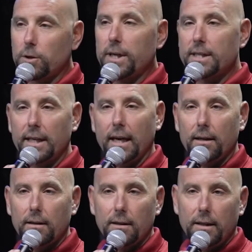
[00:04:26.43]
Chris
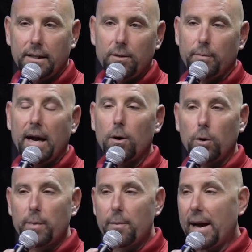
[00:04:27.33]
again. It didn't matter
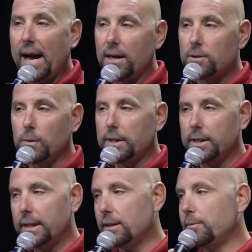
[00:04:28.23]
what my past was.
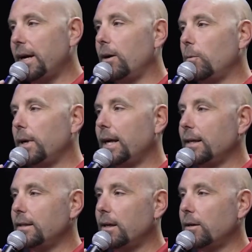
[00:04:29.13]
It doesn't matter what I
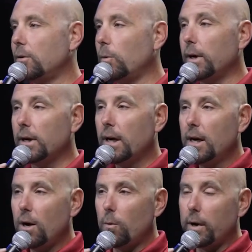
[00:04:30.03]
had done or
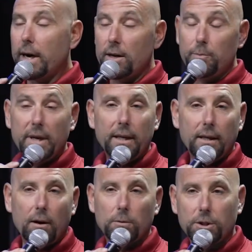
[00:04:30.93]
where I had been.
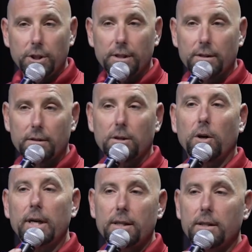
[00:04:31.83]
I was just
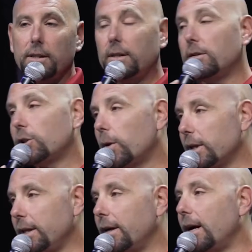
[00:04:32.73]
Chris. And then
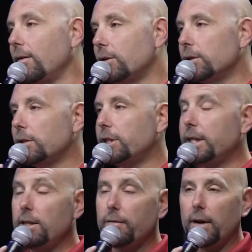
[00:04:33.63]
shortly thereafter,
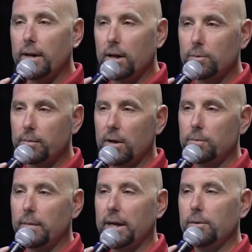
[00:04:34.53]
JT found out
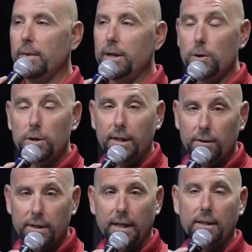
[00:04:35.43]
about my new skill
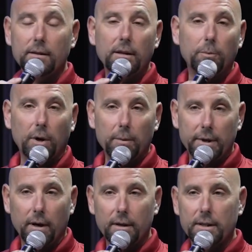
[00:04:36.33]
set and brought me
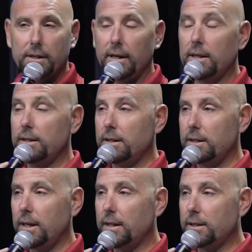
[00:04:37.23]
on as
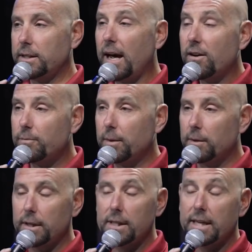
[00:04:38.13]
a staff
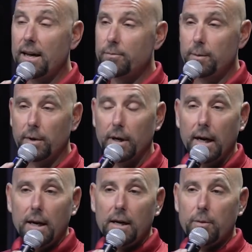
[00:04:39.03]
member. And the staff member
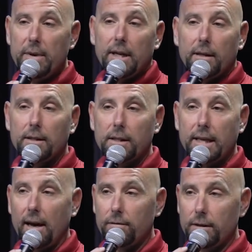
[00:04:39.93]
immediately, the
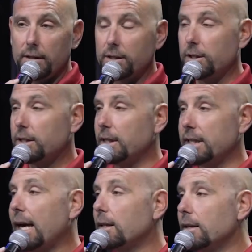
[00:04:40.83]
staff is just
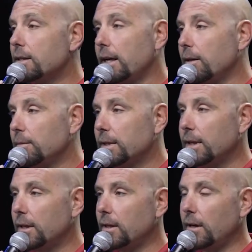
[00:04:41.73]
exactly the same.
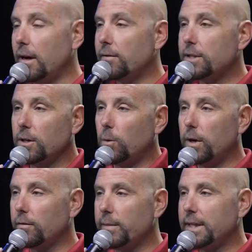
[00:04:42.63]
They're, every single one
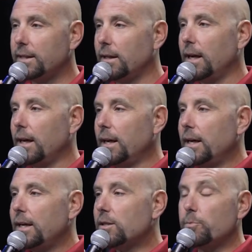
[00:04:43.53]
of them. It
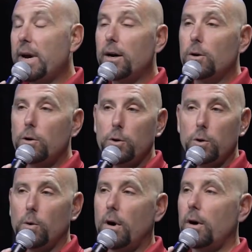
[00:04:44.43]
doesn't matter who
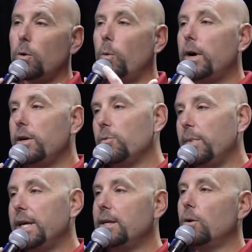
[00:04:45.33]
you are or where you've
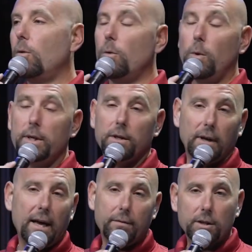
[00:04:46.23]
been or what your
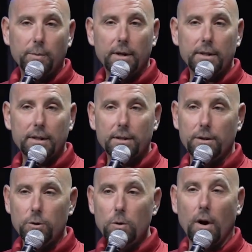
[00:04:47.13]
life experience is.
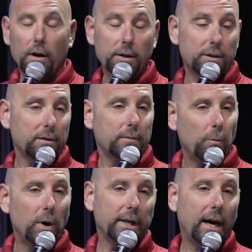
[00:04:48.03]
You are
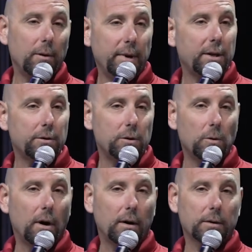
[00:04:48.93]
what God made you.
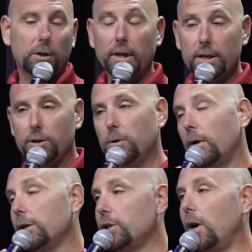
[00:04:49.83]
You are Chris. You
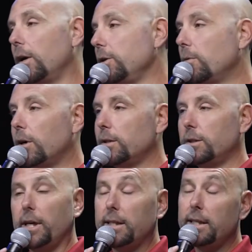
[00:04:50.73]
are John. You are
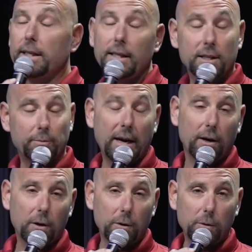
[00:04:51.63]
JT. It doesn't
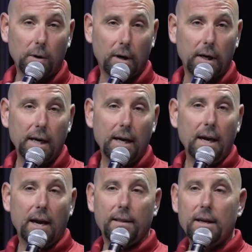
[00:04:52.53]
matter who you are.
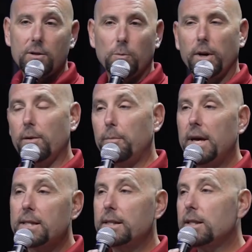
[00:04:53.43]
And that is one of the
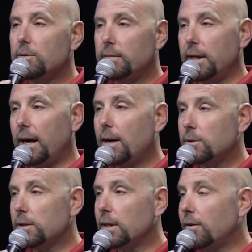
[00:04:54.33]
best things that I
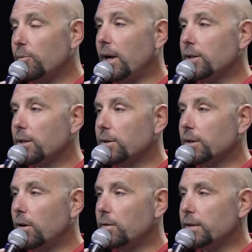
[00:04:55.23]
absolutely love about Shelter
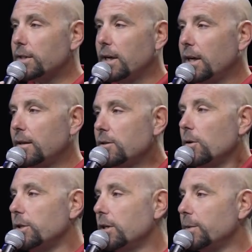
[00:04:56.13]
Cove is there's
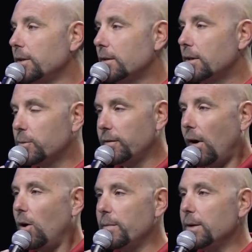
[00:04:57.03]
no judgment because we've
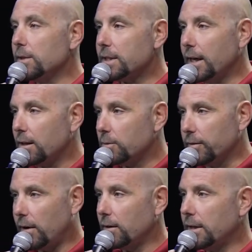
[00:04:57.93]
all made mistakes.
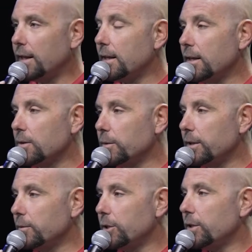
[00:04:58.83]
We've all done things
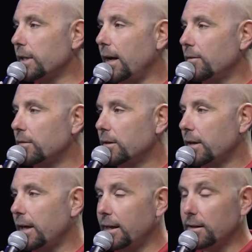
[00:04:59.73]
we shouldn't have.
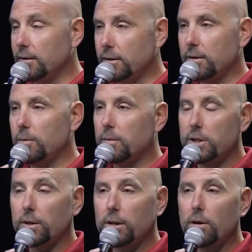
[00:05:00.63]
And
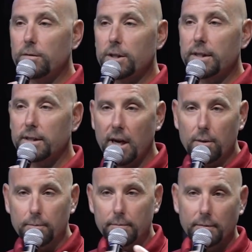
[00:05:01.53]
Shelter Cove just says,
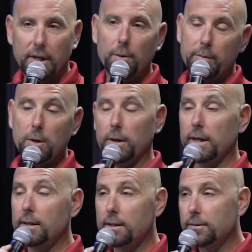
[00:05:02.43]
come. Come be with
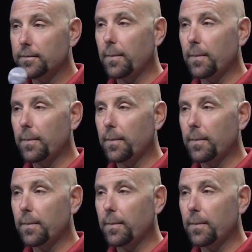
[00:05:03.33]
us.